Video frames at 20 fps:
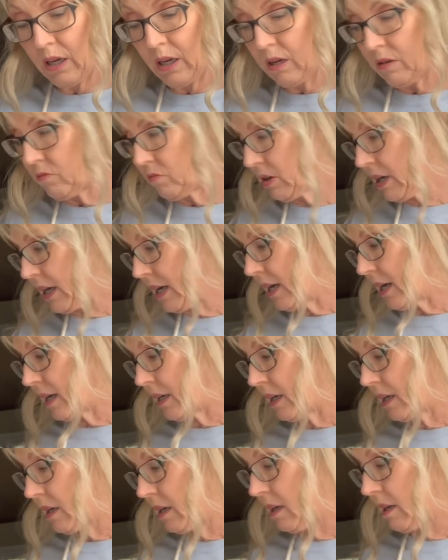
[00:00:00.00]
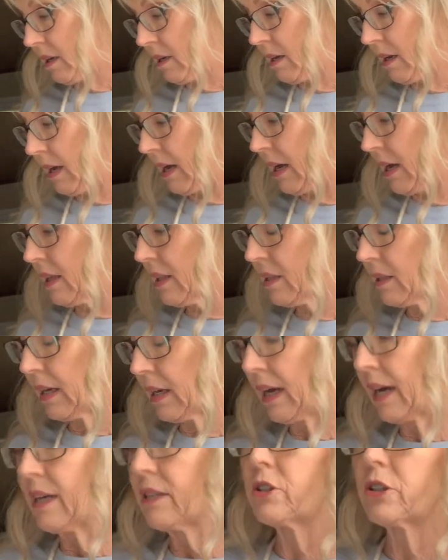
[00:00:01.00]
Okay, now
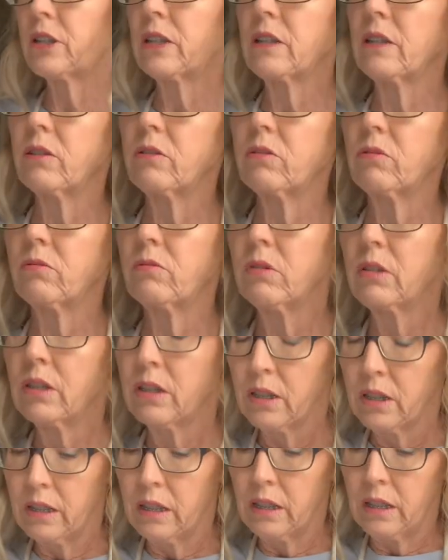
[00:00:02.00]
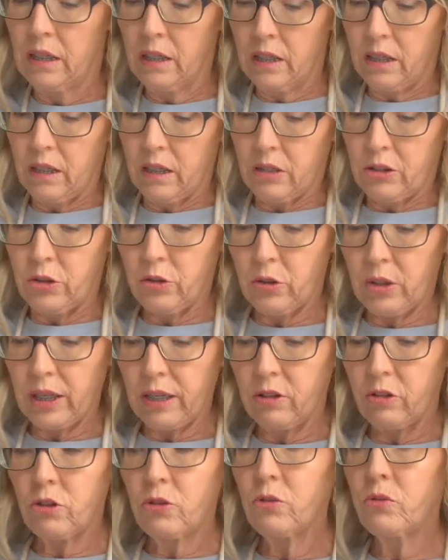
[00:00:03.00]
I took a little, you
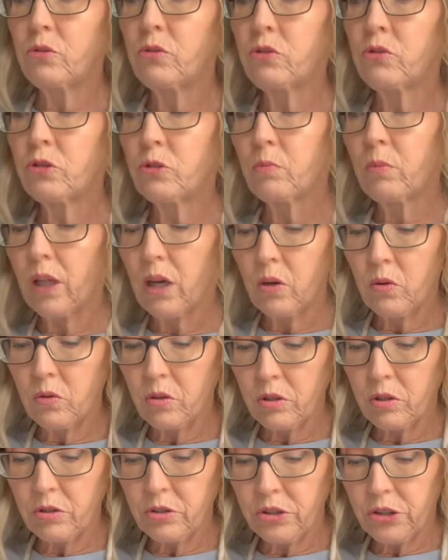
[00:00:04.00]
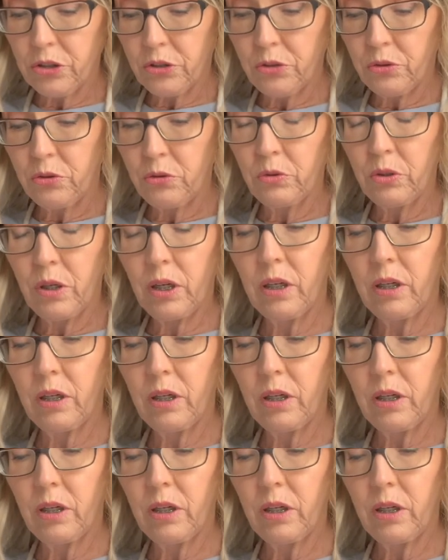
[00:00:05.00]
can use your blower to